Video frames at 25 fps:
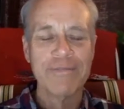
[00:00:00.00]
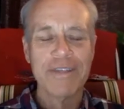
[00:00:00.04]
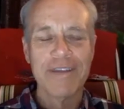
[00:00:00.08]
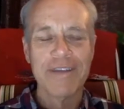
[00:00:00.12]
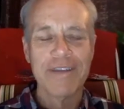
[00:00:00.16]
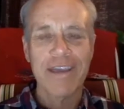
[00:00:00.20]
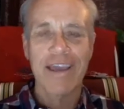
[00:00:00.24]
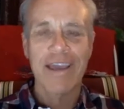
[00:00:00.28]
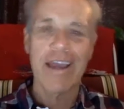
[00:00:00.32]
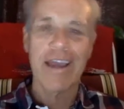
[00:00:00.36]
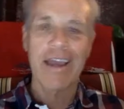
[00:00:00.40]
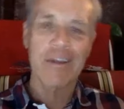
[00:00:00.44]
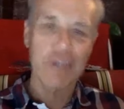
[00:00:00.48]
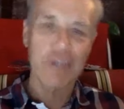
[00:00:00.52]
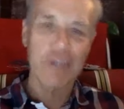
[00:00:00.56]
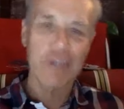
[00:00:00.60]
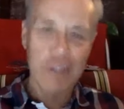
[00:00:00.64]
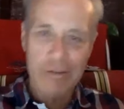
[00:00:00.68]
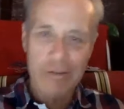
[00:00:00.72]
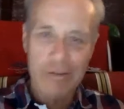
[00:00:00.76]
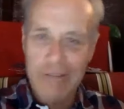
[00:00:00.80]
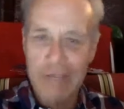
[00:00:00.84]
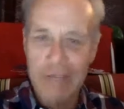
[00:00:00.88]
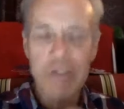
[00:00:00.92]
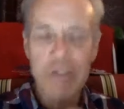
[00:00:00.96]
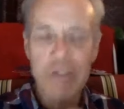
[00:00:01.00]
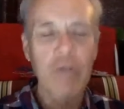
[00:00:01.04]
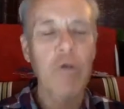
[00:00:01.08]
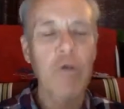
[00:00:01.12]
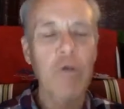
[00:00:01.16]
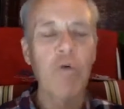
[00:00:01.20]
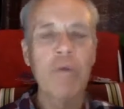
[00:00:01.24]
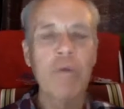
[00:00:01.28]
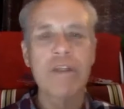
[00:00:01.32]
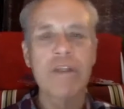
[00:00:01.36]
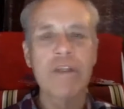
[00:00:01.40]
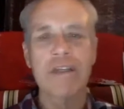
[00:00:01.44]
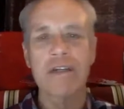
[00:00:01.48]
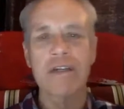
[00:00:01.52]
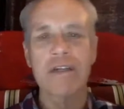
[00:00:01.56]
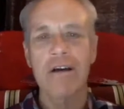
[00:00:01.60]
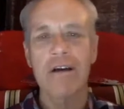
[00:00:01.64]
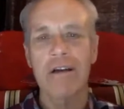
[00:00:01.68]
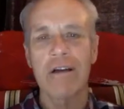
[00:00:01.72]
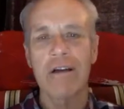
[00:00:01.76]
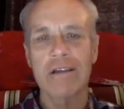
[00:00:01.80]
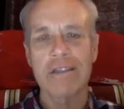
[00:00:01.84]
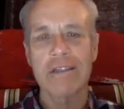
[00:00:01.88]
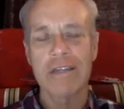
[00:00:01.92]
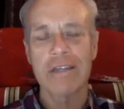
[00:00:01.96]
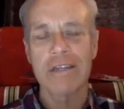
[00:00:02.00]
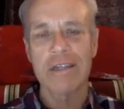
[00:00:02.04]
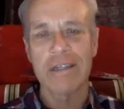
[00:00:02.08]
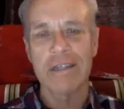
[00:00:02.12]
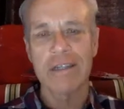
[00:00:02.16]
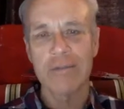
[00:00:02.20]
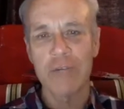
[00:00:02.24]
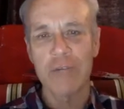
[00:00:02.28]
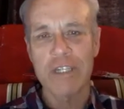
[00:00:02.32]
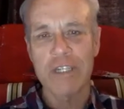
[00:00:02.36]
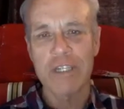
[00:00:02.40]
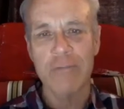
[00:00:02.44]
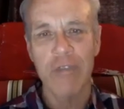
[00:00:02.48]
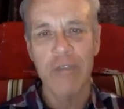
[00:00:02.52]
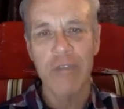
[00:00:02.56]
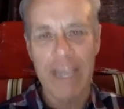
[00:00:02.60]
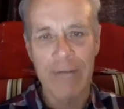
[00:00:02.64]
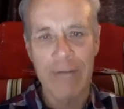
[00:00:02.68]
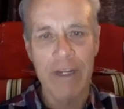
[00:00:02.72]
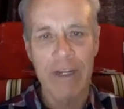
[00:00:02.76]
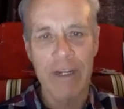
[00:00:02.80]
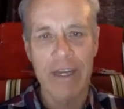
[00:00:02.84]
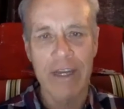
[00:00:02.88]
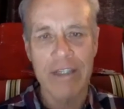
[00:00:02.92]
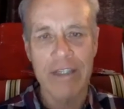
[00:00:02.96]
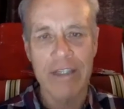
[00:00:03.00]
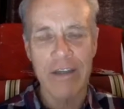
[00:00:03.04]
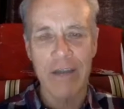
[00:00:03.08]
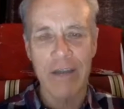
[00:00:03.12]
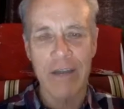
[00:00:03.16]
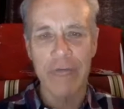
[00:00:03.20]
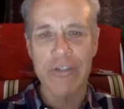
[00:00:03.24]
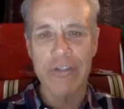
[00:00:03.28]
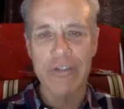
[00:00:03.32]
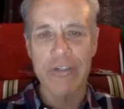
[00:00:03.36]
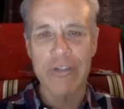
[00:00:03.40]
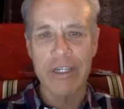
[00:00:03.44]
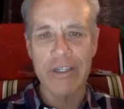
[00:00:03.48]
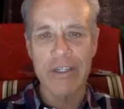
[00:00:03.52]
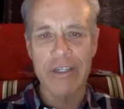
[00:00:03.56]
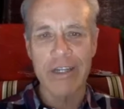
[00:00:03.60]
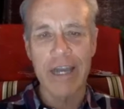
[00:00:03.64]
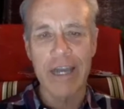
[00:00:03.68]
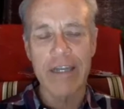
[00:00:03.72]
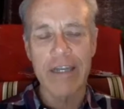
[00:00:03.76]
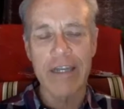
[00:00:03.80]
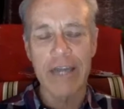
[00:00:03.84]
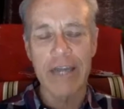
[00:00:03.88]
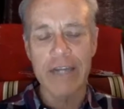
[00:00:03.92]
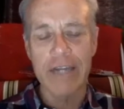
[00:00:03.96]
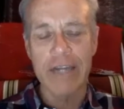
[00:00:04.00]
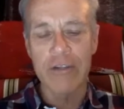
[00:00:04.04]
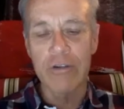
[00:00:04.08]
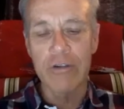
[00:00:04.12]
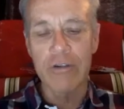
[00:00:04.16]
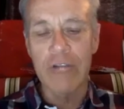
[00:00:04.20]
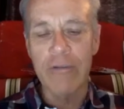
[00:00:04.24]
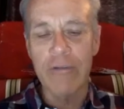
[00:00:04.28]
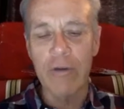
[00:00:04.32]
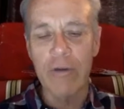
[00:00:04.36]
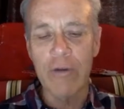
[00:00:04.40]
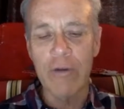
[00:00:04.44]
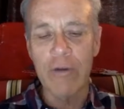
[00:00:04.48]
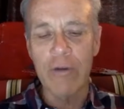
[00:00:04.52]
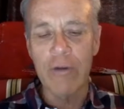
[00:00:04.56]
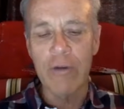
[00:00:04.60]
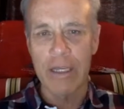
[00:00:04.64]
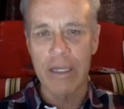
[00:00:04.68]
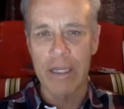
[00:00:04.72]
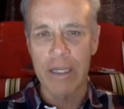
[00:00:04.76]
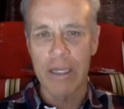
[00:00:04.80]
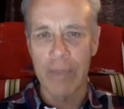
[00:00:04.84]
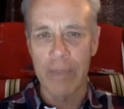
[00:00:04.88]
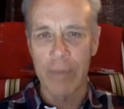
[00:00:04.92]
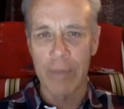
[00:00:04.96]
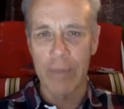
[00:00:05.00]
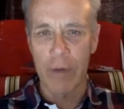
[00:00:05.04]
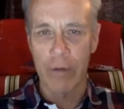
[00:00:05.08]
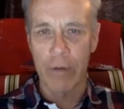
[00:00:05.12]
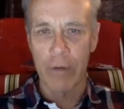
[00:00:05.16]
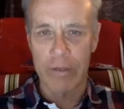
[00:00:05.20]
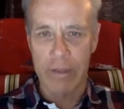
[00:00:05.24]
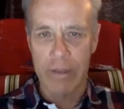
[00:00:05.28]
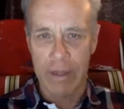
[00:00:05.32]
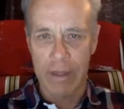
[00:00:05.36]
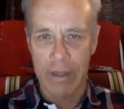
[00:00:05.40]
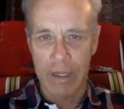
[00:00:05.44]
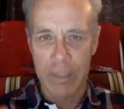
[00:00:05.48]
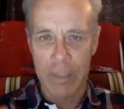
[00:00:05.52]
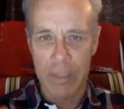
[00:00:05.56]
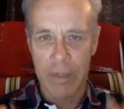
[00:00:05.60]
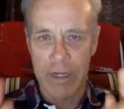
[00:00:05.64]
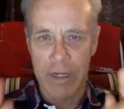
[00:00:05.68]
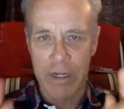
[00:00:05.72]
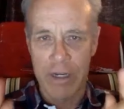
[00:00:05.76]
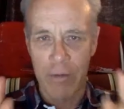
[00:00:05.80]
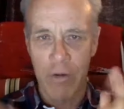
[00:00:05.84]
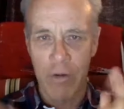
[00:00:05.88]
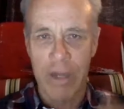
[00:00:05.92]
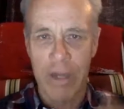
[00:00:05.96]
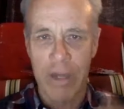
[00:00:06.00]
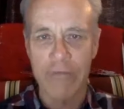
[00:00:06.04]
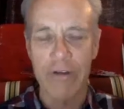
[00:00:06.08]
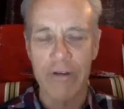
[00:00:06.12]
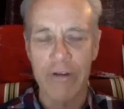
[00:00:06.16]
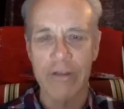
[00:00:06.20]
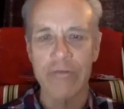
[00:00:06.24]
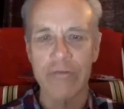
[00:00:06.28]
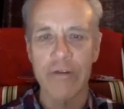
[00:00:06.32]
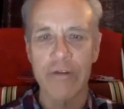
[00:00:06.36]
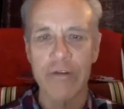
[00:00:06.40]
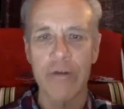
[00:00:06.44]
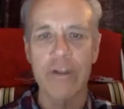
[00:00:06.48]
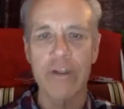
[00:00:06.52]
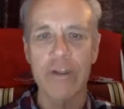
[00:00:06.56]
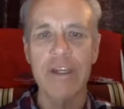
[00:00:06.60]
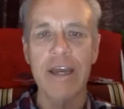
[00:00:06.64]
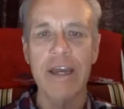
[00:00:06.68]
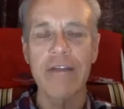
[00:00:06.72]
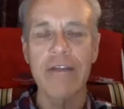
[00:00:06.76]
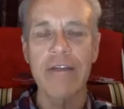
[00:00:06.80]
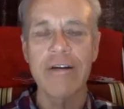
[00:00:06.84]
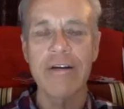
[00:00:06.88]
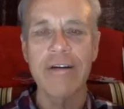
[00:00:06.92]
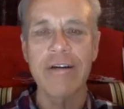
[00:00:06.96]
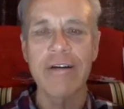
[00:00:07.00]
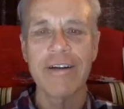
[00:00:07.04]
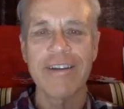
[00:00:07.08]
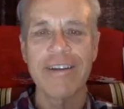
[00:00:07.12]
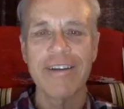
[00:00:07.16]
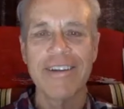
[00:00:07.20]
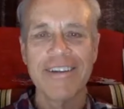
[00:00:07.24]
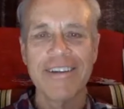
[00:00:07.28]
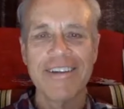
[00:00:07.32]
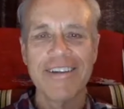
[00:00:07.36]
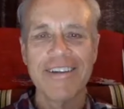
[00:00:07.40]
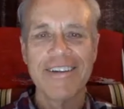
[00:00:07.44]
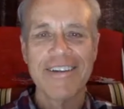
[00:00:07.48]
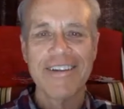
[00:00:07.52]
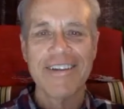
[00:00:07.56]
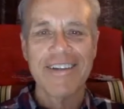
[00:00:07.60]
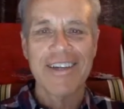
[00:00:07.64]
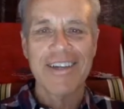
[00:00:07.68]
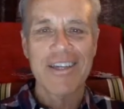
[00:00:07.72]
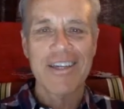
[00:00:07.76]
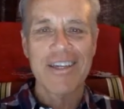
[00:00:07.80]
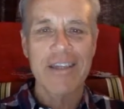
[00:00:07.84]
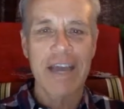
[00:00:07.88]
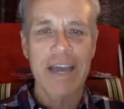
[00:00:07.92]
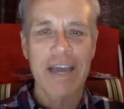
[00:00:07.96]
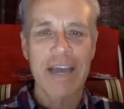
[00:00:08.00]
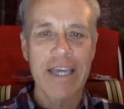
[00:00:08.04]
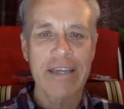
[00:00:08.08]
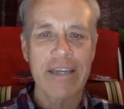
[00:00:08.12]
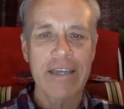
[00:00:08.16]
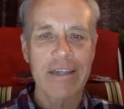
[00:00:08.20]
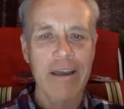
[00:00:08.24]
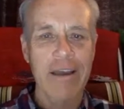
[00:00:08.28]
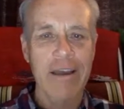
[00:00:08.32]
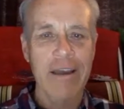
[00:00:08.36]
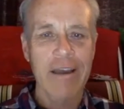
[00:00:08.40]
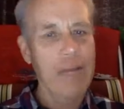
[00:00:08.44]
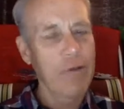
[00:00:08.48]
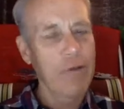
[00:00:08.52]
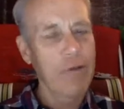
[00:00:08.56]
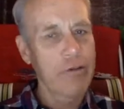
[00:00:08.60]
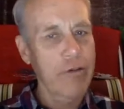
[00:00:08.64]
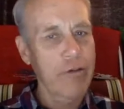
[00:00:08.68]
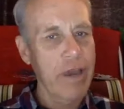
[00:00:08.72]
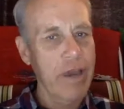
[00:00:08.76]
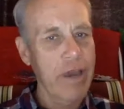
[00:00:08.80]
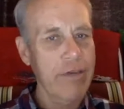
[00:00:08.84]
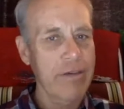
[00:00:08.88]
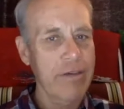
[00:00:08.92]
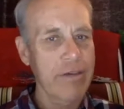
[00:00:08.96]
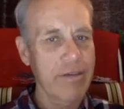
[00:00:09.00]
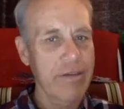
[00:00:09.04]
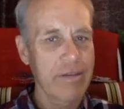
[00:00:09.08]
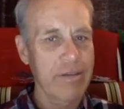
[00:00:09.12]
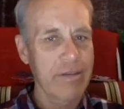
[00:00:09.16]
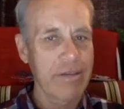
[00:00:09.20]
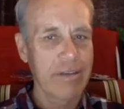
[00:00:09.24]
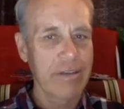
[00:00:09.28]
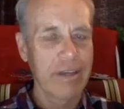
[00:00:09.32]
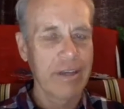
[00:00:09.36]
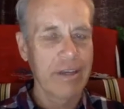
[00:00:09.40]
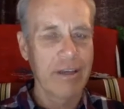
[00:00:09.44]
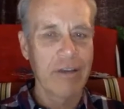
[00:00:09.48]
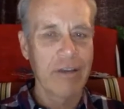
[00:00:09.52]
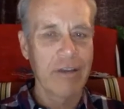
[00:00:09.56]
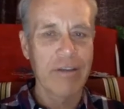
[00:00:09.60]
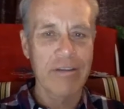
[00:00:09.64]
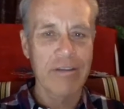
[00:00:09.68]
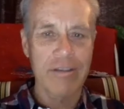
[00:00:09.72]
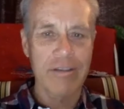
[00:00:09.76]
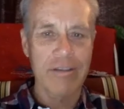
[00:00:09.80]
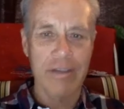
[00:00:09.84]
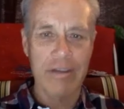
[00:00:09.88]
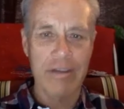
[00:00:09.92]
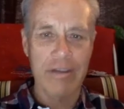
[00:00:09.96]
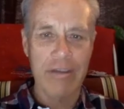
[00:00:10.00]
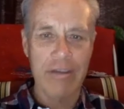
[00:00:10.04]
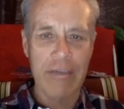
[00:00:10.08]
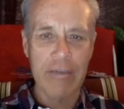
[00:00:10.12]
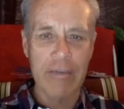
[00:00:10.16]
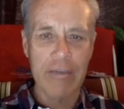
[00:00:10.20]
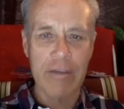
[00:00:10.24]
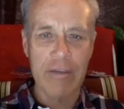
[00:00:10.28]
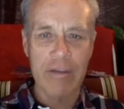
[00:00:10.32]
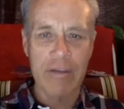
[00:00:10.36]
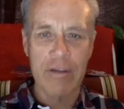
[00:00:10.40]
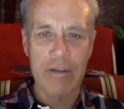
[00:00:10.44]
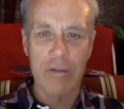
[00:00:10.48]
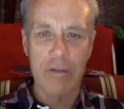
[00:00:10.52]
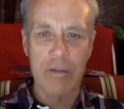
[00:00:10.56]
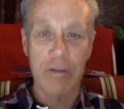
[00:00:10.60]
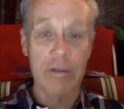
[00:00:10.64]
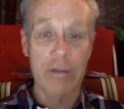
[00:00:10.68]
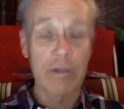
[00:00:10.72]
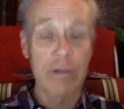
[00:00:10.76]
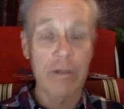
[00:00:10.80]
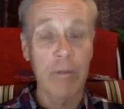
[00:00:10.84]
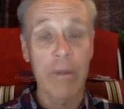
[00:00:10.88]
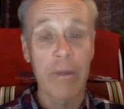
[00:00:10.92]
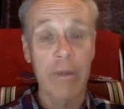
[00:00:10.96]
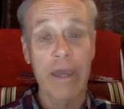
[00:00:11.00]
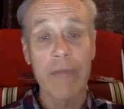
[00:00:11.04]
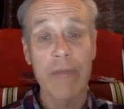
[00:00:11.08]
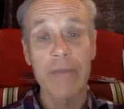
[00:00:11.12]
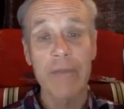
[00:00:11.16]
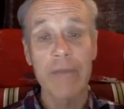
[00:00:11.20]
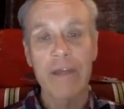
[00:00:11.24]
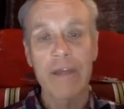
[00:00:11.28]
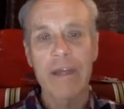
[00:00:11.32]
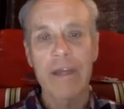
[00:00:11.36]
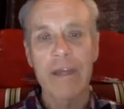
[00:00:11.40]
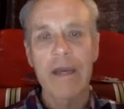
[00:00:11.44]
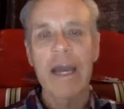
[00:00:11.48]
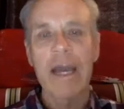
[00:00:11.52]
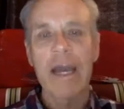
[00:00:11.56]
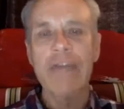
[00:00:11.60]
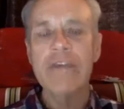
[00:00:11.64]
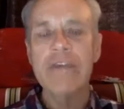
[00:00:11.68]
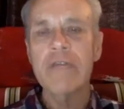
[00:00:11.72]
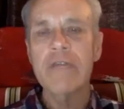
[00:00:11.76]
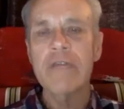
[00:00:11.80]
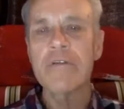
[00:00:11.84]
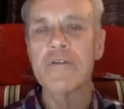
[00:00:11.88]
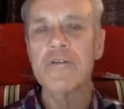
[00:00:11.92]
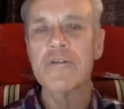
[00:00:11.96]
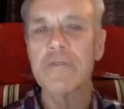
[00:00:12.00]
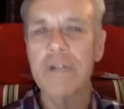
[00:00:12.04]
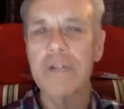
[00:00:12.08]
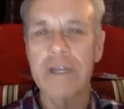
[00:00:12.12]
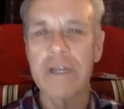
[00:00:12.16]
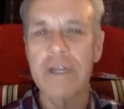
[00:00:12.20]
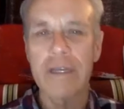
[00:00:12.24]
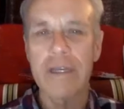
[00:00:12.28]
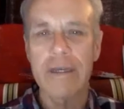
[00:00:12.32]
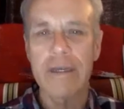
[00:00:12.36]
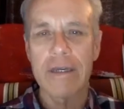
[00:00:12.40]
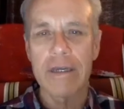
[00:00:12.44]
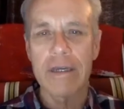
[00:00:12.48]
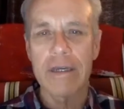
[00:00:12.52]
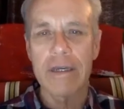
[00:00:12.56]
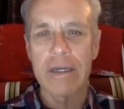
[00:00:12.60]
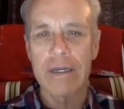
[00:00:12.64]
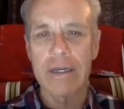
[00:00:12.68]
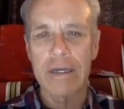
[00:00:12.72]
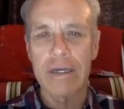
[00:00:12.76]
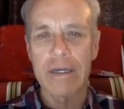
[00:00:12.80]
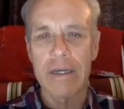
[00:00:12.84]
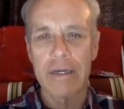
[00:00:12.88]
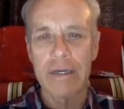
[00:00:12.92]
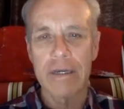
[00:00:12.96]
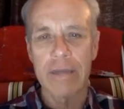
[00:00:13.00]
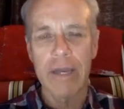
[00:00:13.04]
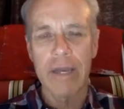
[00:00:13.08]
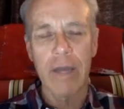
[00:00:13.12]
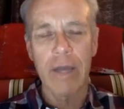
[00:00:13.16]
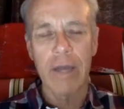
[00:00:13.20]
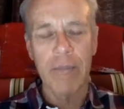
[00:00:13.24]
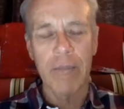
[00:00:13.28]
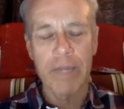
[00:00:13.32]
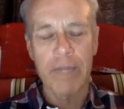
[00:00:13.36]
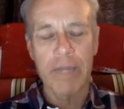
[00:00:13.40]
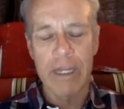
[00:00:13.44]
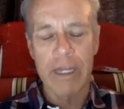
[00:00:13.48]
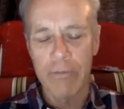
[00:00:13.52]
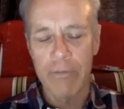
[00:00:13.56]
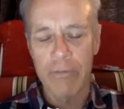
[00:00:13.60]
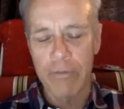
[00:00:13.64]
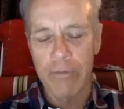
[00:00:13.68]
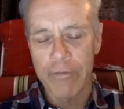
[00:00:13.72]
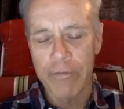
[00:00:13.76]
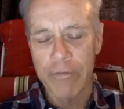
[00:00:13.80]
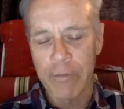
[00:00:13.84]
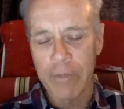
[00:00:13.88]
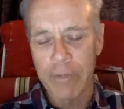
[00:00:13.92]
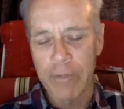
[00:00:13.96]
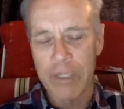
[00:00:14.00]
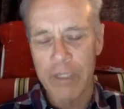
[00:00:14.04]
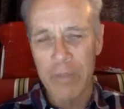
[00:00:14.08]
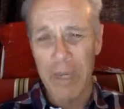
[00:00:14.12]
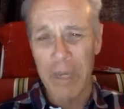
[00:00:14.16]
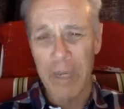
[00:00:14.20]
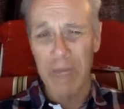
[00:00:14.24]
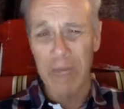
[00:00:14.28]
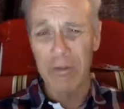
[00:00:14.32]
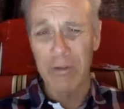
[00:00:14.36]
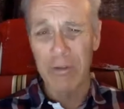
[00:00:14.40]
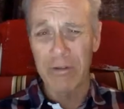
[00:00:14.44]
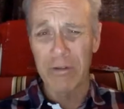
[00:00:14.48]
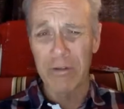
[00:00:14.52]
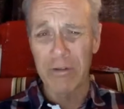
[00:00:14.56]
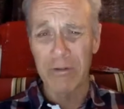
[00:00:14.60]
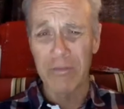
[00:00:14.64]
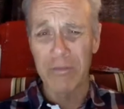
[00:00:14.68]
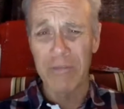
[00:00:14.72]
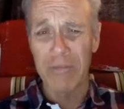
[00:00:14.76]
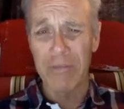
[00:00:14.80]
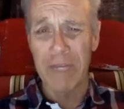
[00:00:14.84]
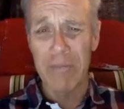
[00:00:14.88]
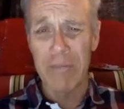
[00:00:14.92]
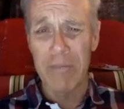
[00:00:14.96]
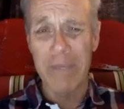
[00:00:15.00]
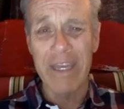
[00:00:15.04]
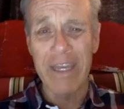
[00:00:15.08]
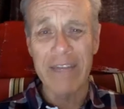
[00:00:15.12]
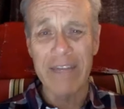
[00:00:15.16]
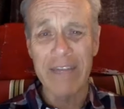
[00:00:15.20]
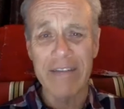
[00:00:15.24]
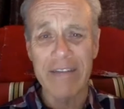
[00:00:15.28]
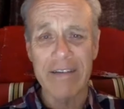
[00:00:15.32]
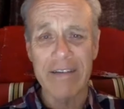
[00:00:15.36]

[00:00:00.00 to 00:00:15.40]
And then so the woman then calls in and we have a nice conversation. I do love it when I can get both husband and wife on the phone together, because I can kind of address the skepticism a little bit. I think what's really been helpful for me is be able to admit,